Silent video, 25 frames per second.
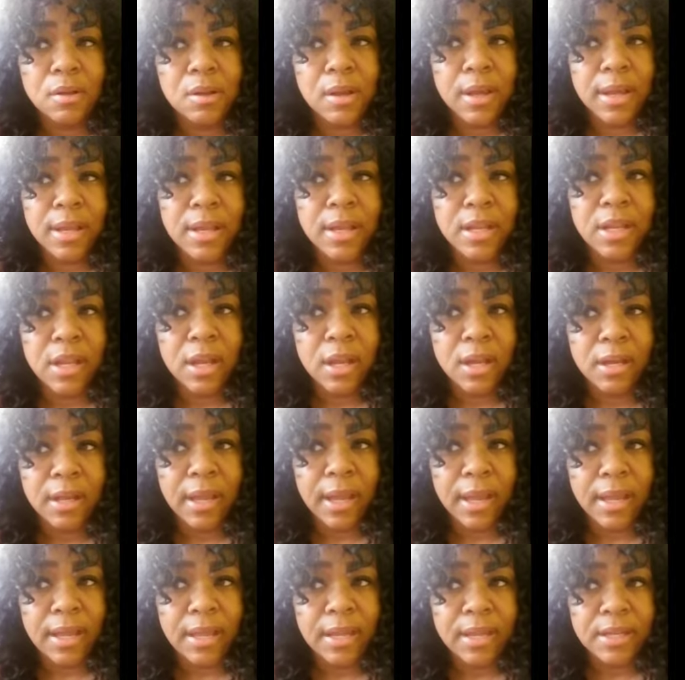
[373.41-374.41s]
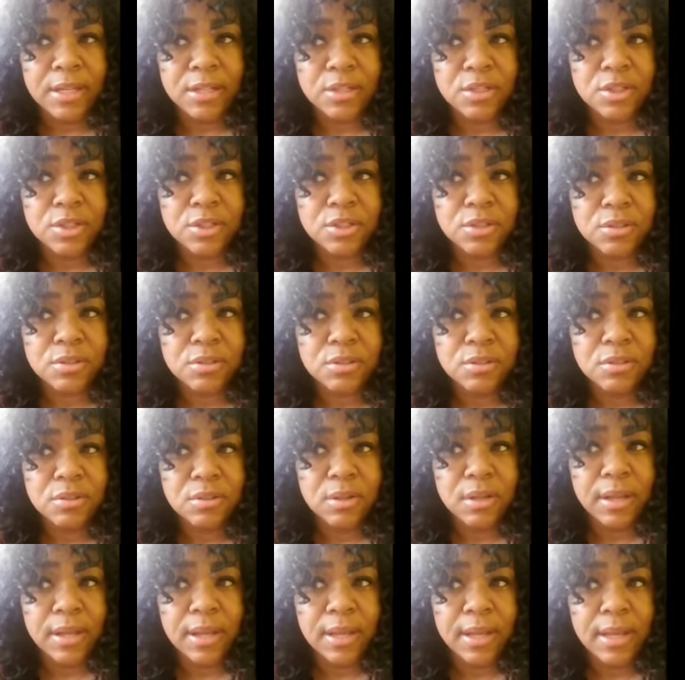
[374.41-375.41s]
at a young age,
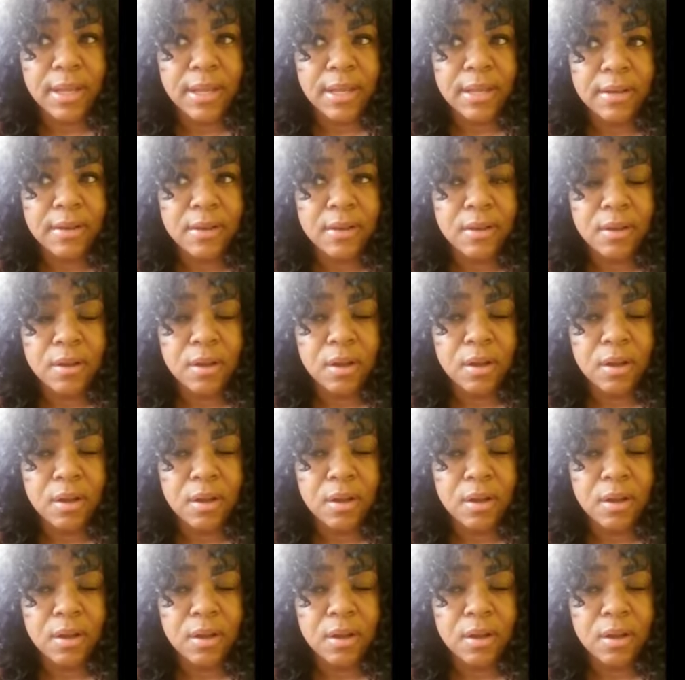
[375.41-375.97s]
and